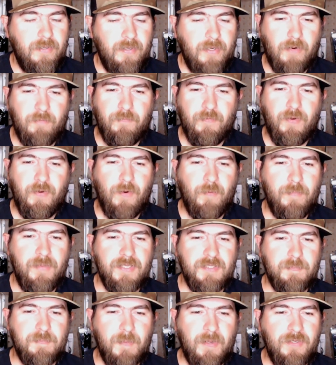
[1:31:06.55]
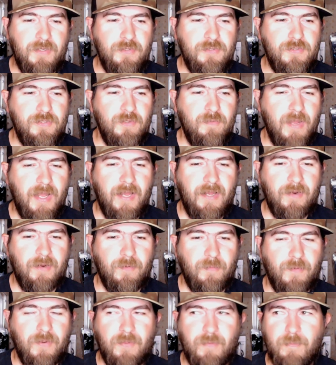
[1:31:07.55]
hopefully I don't mess my YouTube
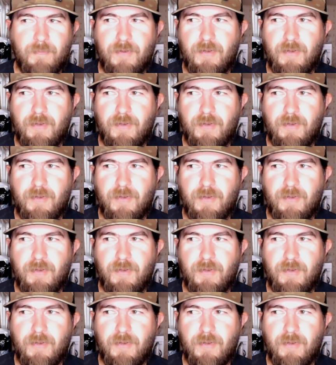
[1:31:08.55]
algorithm